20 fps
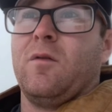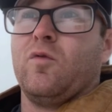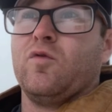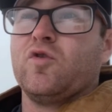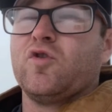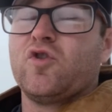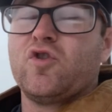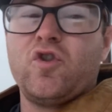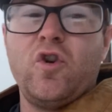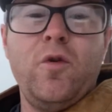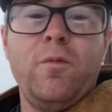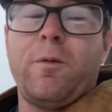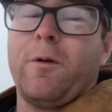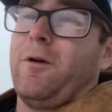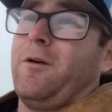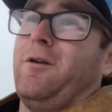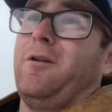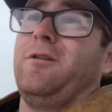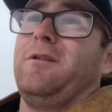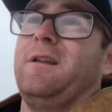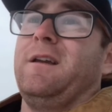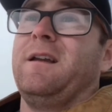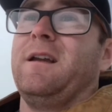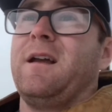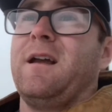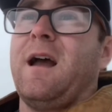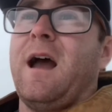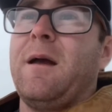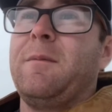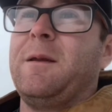super early.
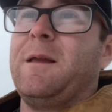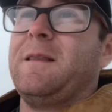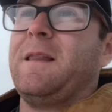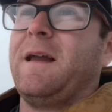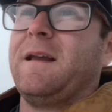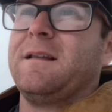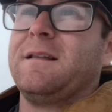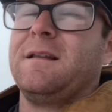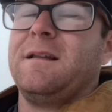I mean, like